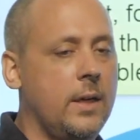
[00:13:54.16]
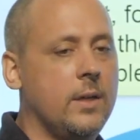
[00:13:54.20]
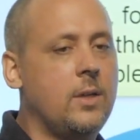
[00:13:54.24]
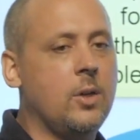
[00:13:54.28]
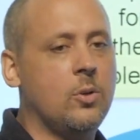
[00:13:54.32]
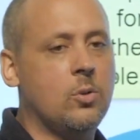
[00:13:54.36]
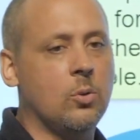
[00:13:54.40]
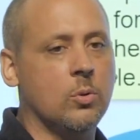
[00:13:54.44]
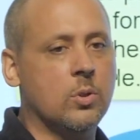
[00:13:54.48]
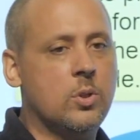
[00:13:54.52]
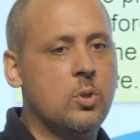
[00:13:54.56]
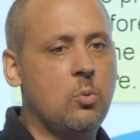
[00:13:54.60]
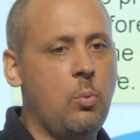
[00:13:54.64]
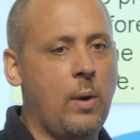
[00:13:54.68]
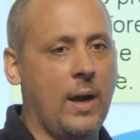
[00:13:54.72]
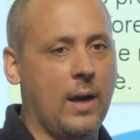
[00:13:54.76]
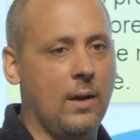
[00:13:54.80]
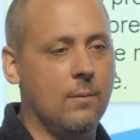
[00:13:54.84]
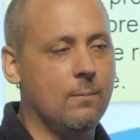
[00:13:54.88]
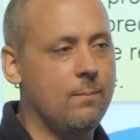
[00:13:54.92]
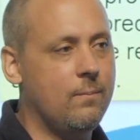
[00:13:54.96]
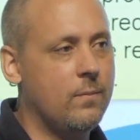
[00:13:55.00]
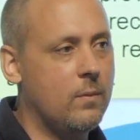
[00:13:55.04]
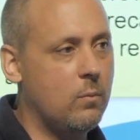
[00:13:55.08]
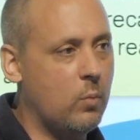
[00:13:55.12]
digital
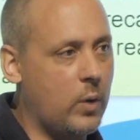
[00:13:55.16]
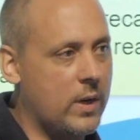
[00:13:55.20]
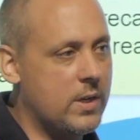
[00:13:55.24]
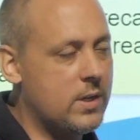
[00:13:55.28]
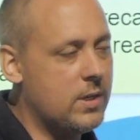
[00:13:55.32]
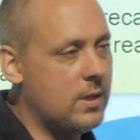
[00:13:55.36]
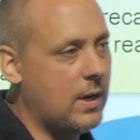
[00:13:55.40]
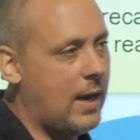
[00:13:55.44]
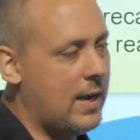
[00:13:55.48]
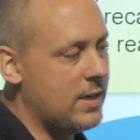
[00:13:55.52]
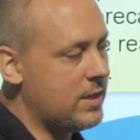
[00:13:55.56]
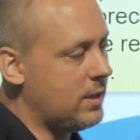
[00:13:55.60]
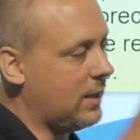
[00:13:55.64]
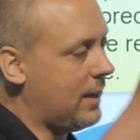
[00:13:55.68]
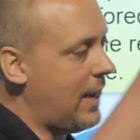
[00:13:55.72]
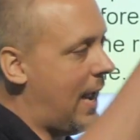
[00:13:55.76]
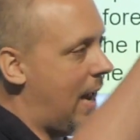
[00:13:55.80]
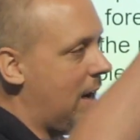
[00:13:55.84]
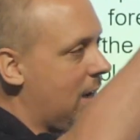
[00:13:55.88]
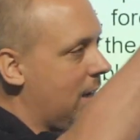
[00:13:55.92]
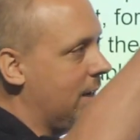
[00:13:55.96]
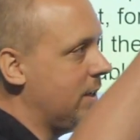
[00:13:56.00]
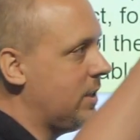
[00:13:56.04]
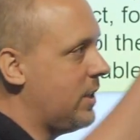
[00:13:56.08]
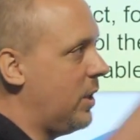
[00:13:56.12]
twin, which as a
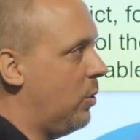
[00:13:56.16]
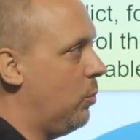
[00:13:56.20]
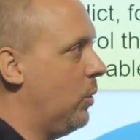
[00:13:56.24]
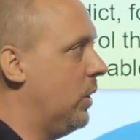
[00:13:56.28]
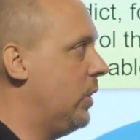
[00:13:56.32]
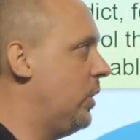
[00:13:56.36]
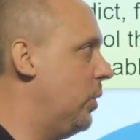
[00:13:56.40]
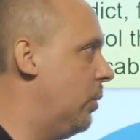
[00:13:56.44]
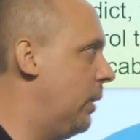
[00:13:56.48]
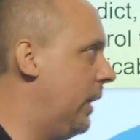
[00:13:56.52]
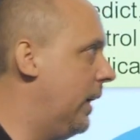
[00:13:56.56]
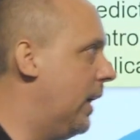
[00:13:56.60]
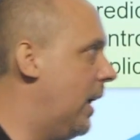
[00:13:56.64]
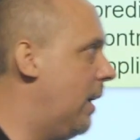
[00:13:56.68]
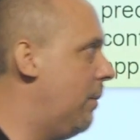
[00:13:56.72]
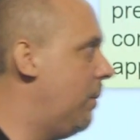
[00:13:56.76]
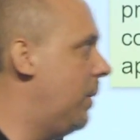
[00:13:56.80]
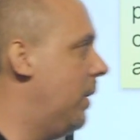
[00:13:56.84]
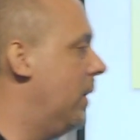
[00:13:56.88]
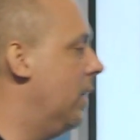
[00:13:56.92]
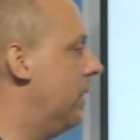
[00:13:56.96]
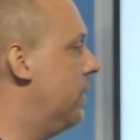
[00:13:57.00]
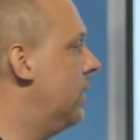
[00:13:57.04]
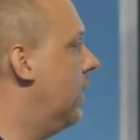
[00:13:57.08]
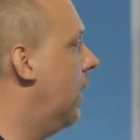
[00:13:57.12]
catalyst that we're doing
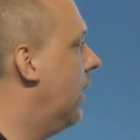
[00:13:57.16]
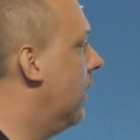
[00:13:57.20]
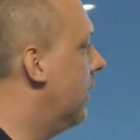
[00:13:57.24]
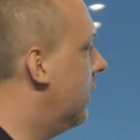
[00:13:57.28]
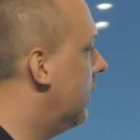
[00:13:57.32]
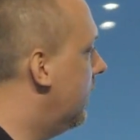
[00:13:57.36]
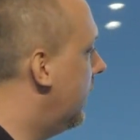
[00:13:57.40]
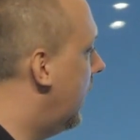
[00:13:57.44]
up on